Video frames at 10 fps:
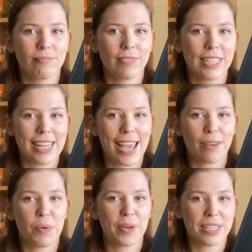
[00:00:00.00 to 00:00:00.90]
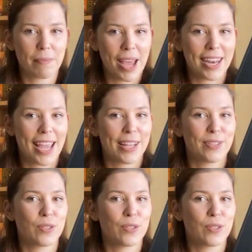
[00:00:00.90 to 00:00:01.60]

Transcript: for the day and we went to the matinee and